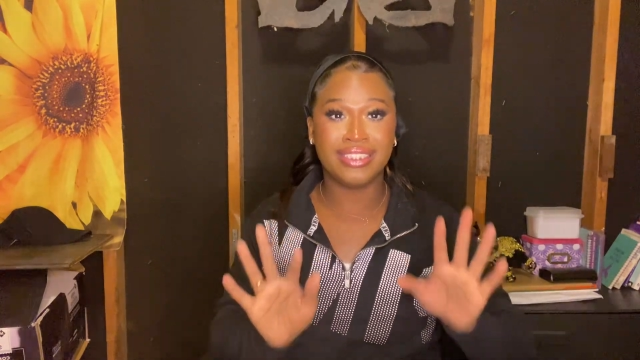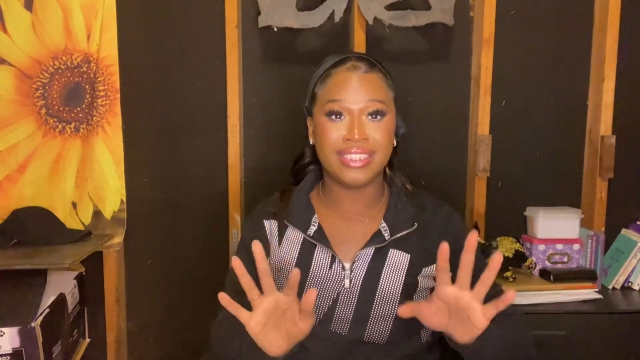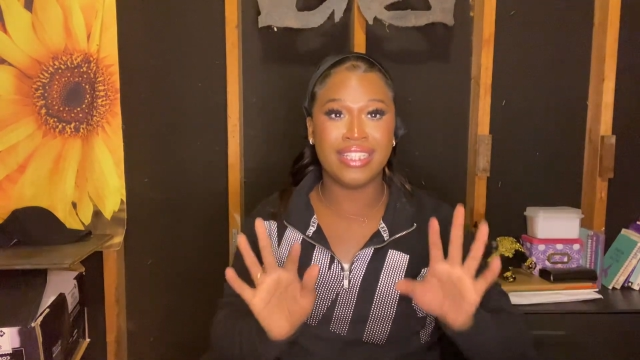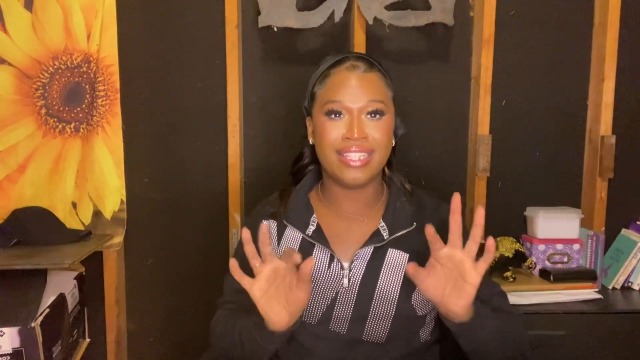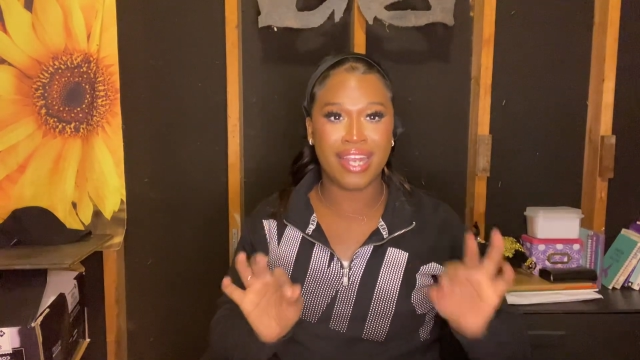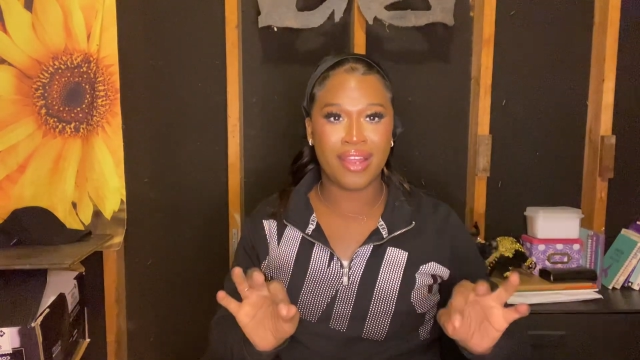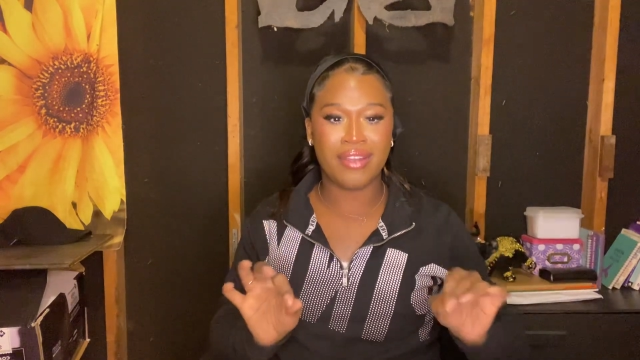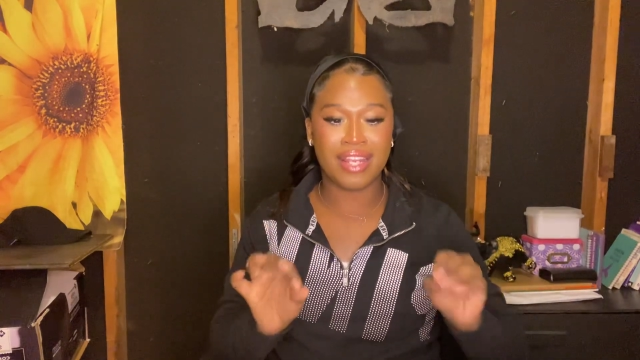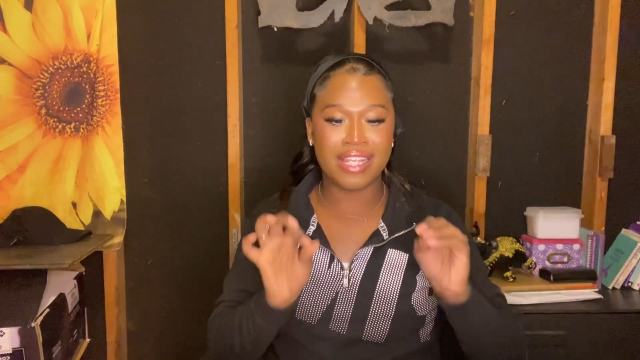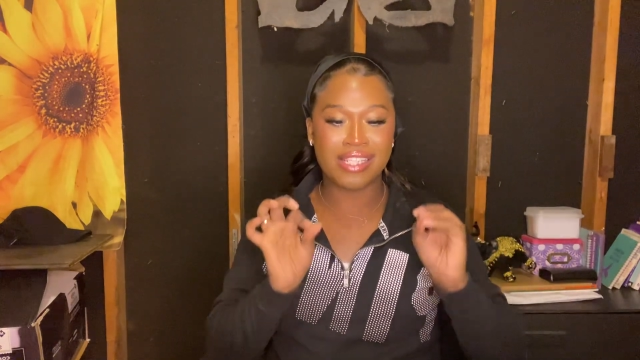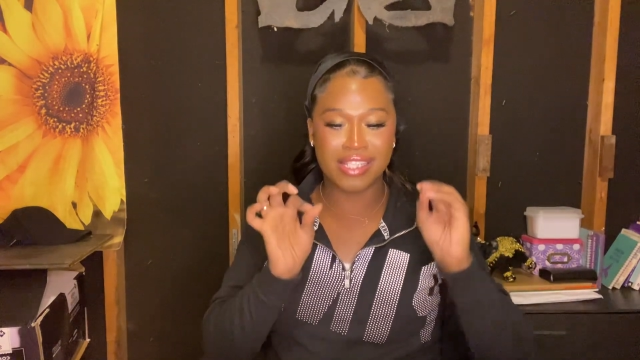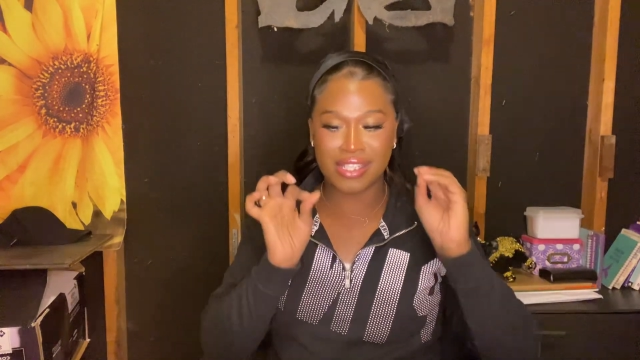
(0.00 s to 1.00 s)
sit down and
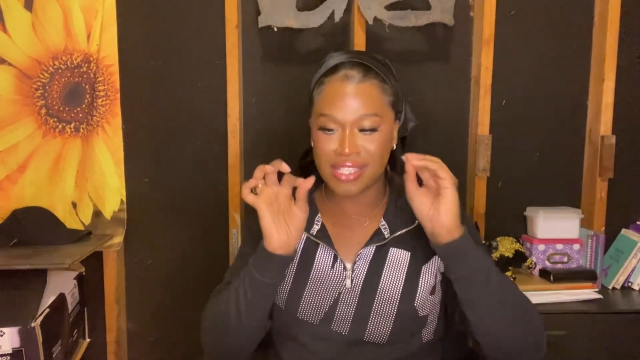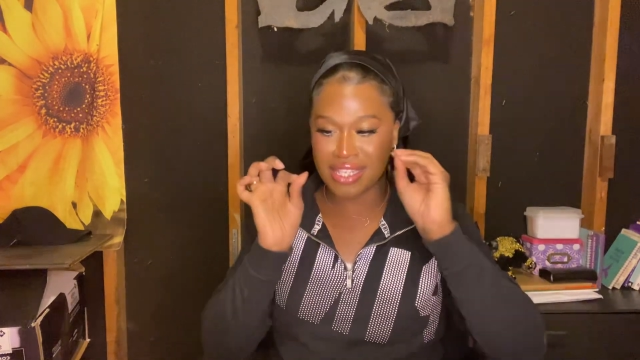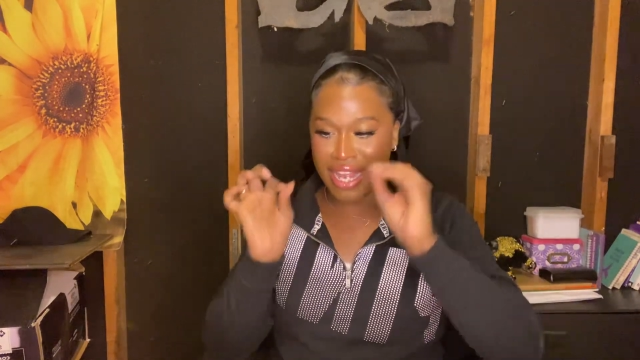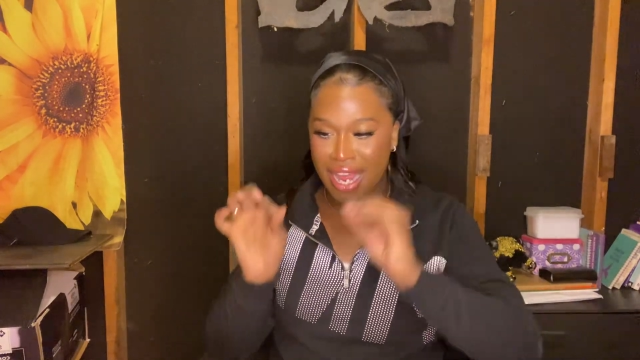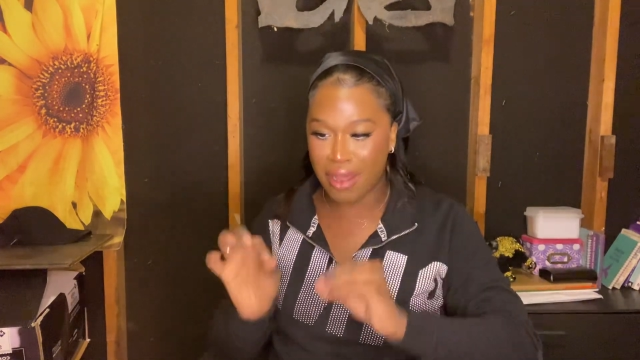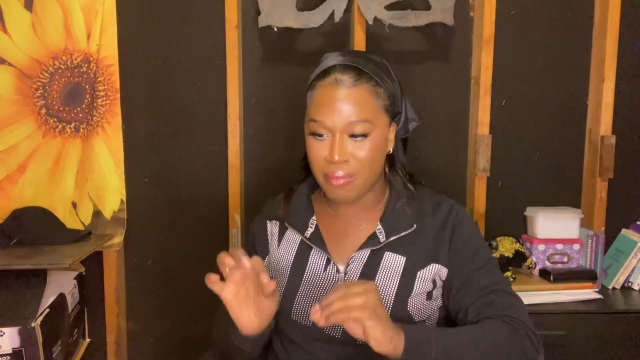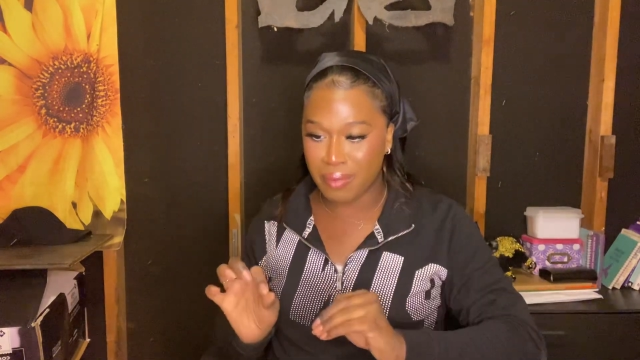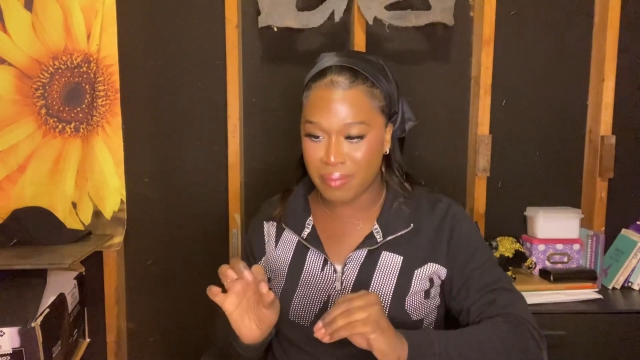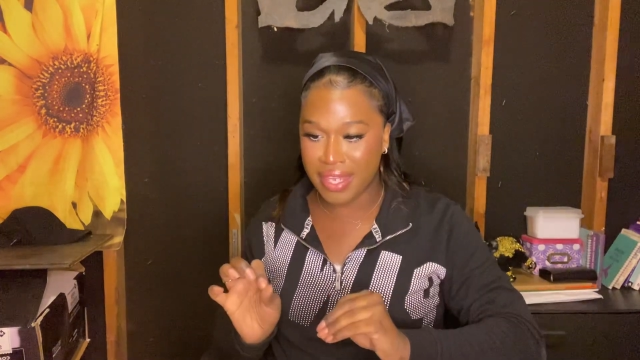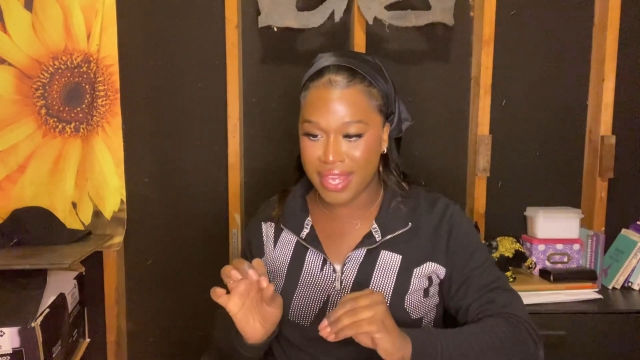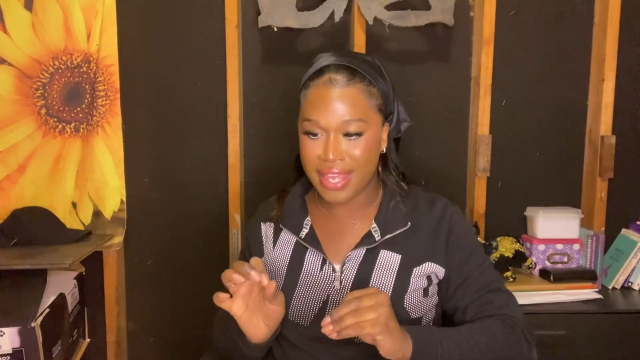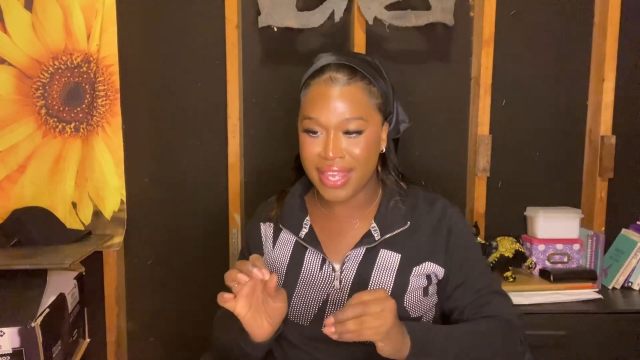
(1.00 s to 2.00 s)
listen to the album
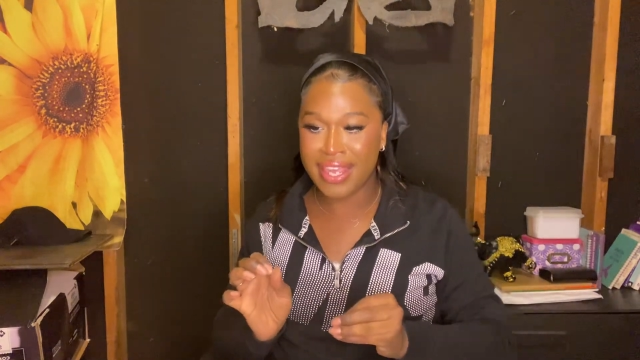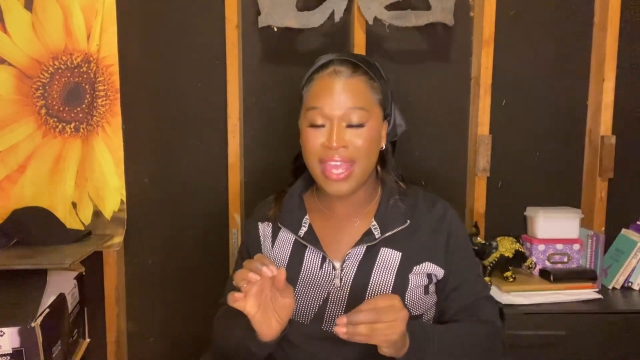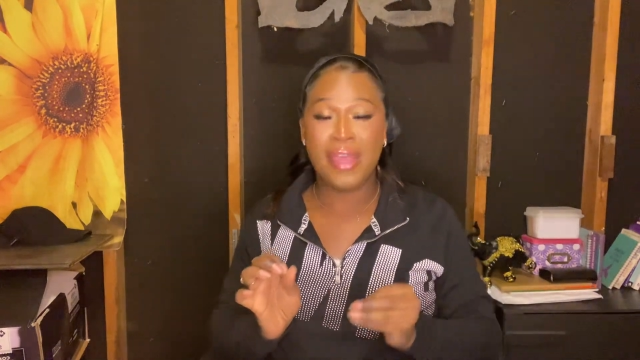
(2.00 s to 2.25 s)
yet,